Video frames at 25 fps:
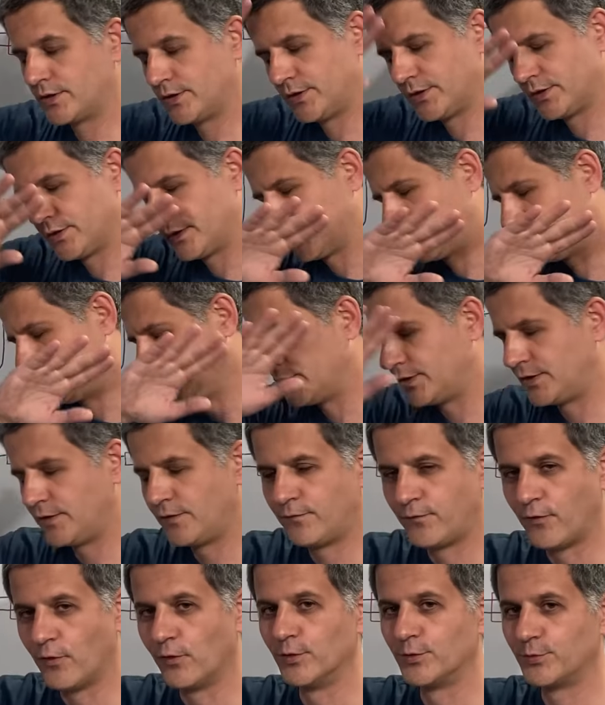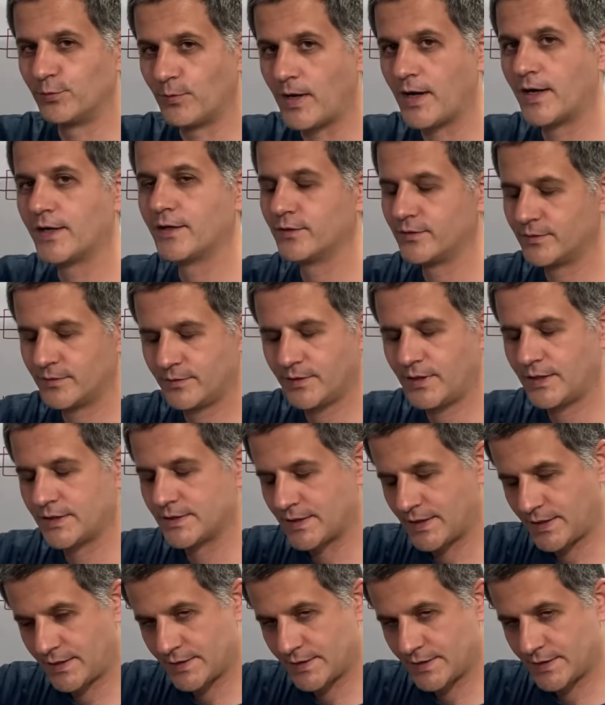the default one, as I